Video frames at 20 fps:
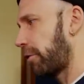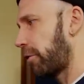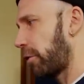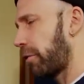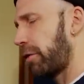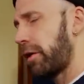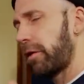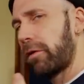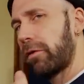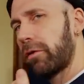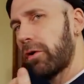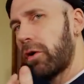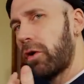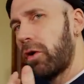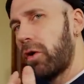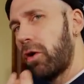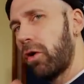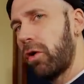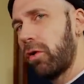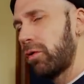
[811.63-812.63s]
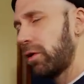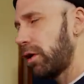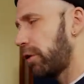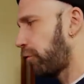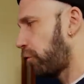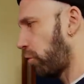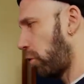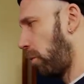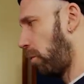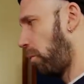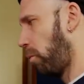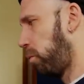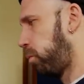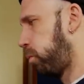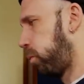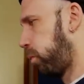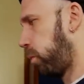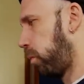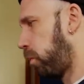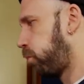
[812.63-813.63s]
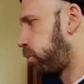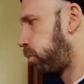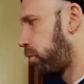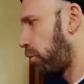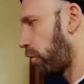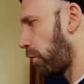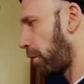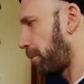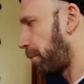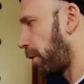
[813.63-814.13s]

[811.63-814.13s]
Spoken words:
So this is only for the